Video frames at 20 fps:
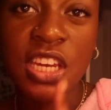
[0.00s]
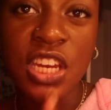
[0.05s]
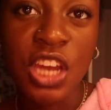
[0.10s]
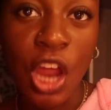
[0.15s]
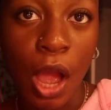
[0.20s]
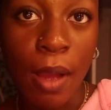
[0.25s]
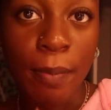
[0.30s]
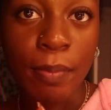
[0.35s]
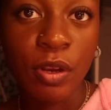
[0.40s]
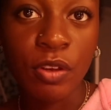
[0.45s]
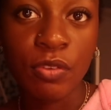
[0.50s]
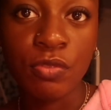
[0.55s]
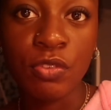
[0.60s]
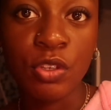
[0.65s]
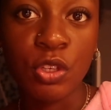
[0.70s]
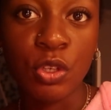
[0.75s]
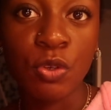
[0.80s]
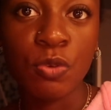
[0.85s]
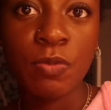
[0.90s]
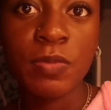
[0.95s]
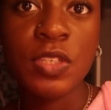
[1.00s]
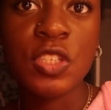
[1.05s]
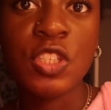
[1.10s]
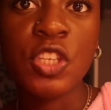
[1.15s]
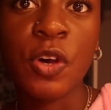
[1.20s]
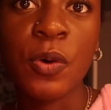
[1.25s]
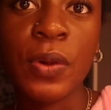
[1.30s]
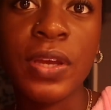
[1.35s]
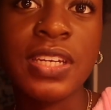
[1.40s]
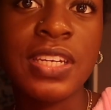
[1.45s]
and not perfume,
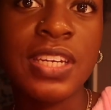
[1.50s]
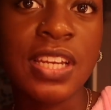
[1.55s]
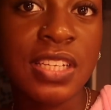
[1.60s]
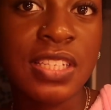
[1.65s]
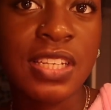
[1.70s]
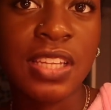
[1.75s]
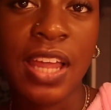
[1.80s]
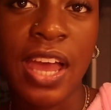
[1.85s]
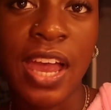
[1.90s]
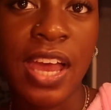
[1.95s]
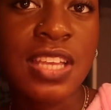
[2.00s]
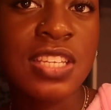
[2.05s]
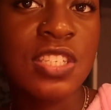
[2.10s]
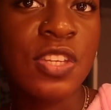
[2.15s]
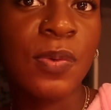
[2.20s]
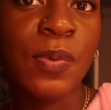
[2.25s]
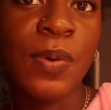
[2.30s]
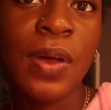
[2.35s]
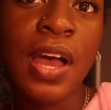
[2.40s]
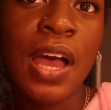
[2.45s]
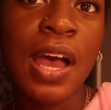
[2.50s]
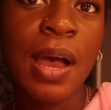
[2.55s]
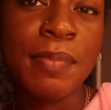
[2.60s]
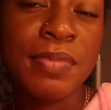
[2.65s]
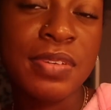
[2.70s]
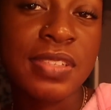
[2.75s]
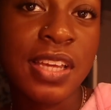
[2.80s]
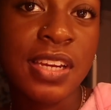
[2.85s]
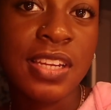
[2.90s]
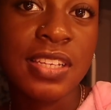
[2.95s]
so it doesn't last. So
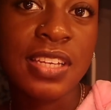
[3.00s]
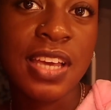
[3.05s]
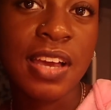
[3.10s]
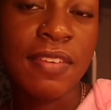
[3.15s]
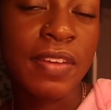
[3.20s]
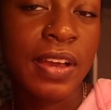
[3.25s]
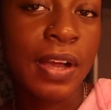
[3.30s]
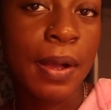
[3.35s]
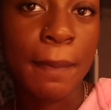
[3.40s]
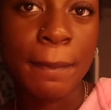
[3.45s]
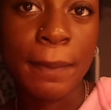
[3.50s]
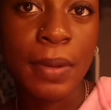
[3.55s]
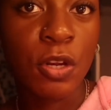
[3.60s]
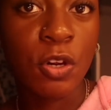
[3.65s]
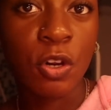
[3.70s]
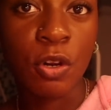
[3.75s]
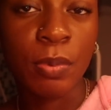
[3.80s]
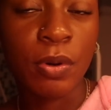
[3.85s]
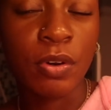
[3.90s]
I'm excited to have like a big girl